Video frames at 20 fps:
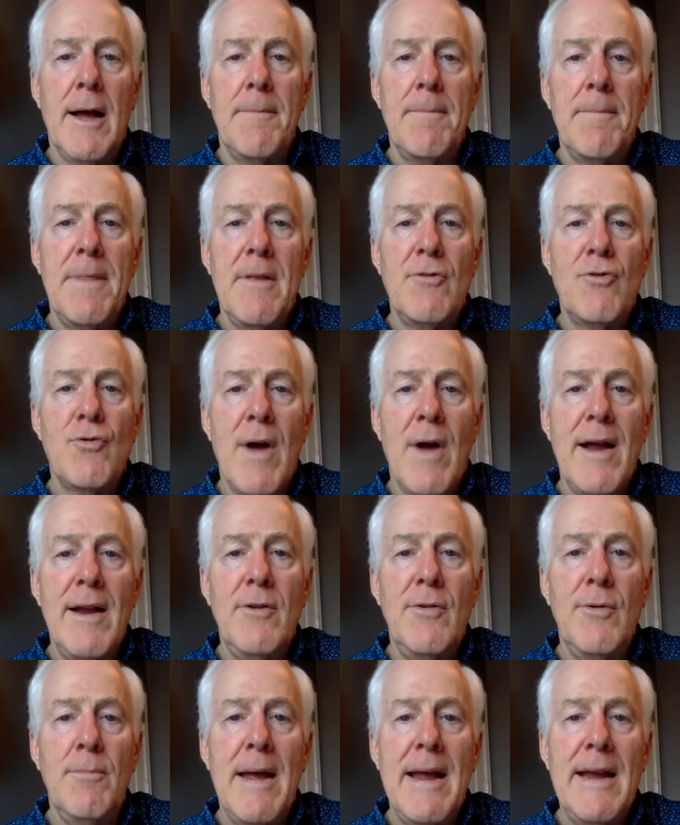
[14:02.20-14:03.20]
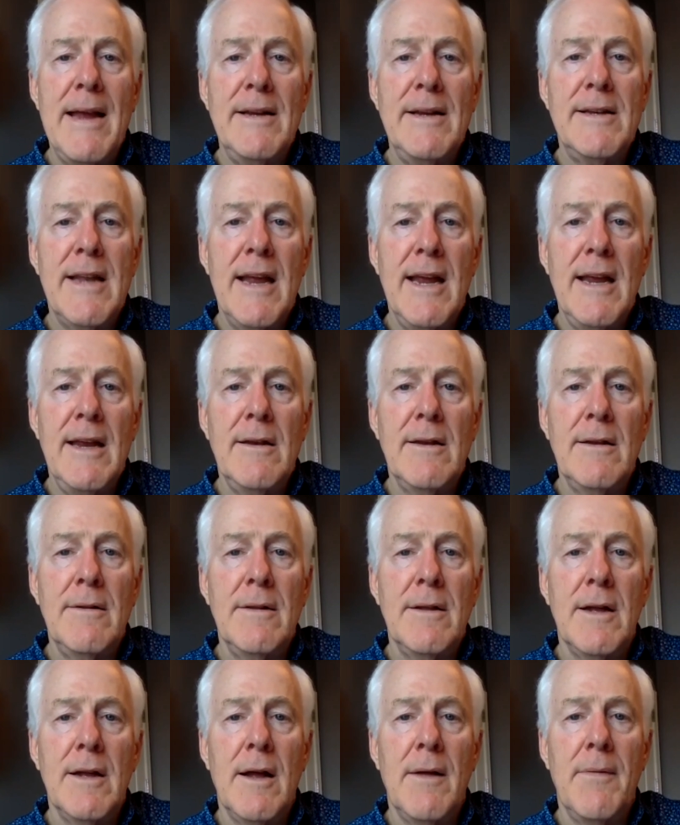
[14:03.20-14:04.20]
trying to maintain
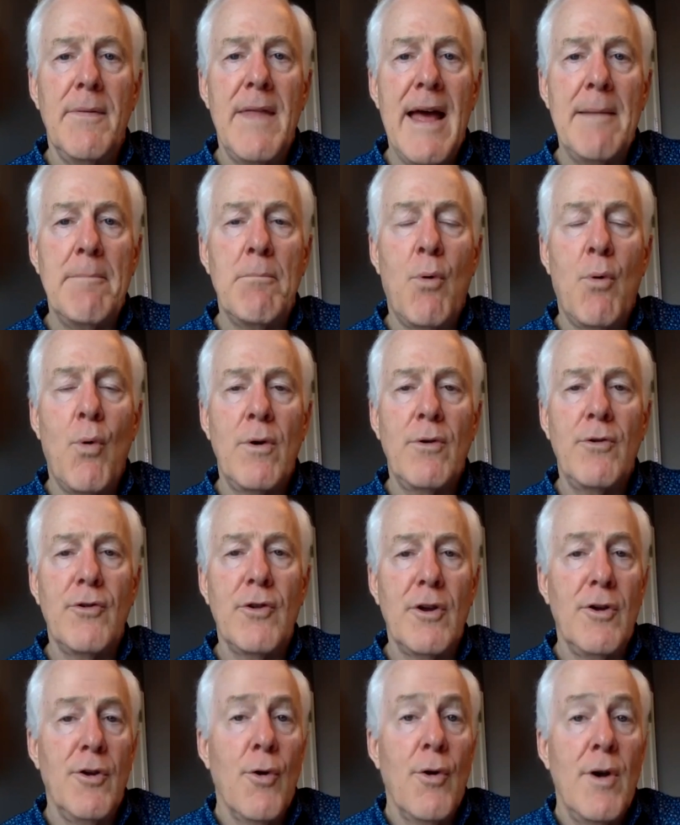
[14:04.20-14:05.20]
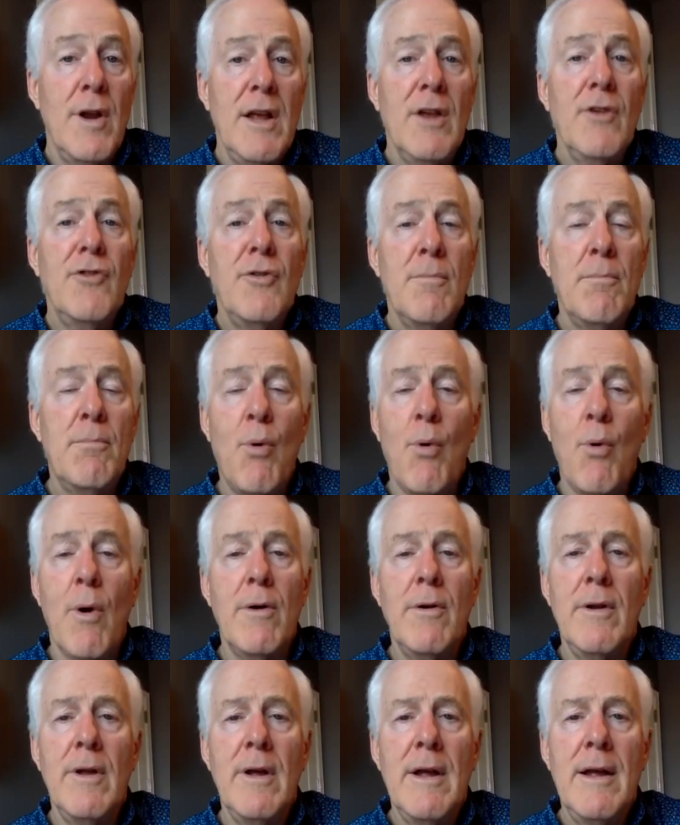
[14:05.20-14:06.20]
that border security is
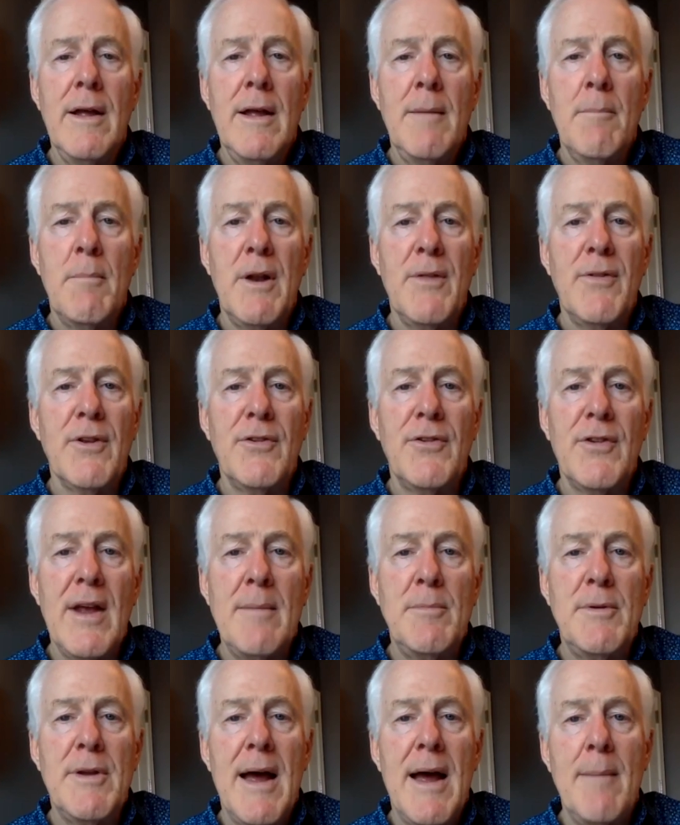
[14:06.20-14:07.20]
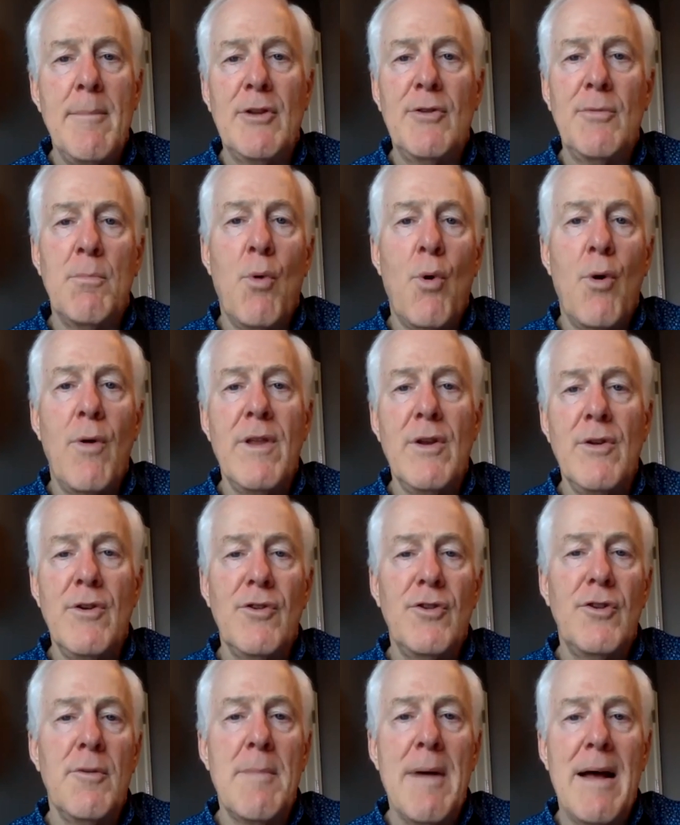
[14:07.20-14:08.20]
important, but at the same time, it's more than
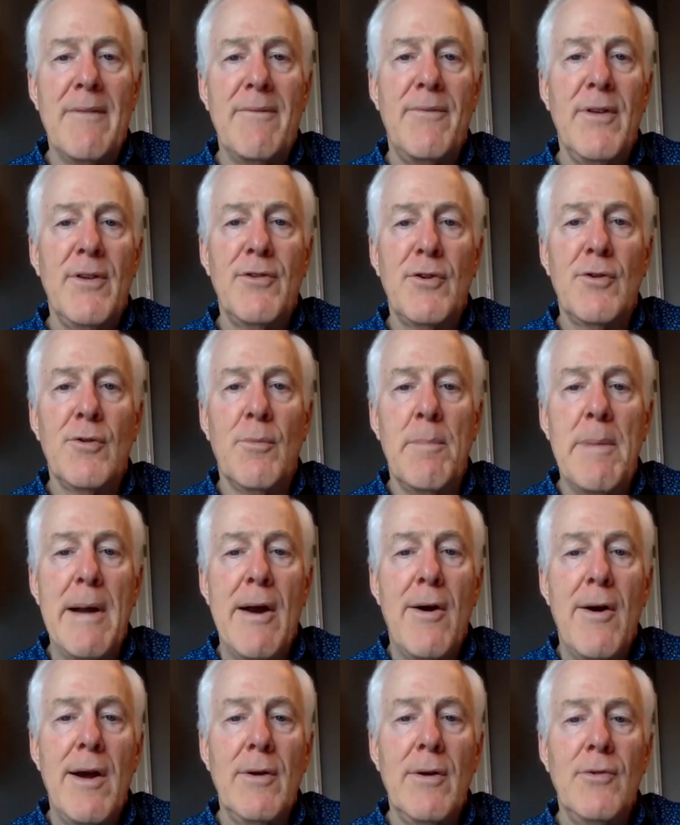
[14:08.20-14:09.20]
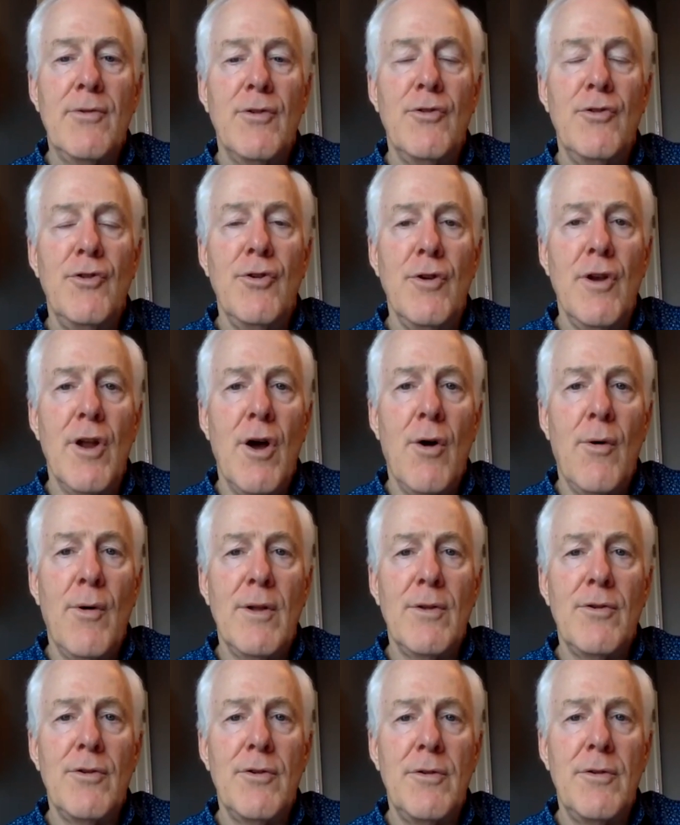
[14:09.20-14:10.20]
just about physical barriers. As you know,
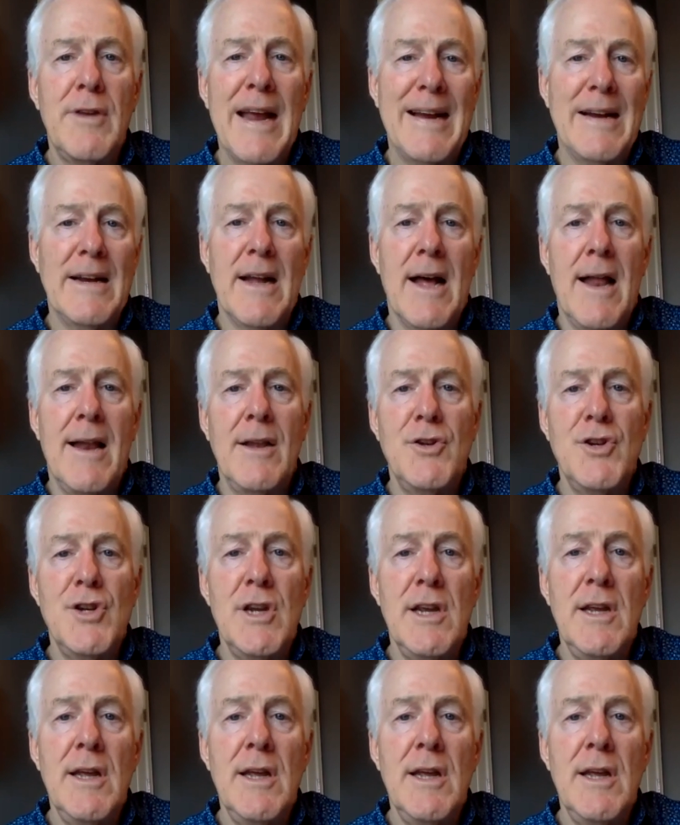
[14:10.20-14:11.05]
it's technology.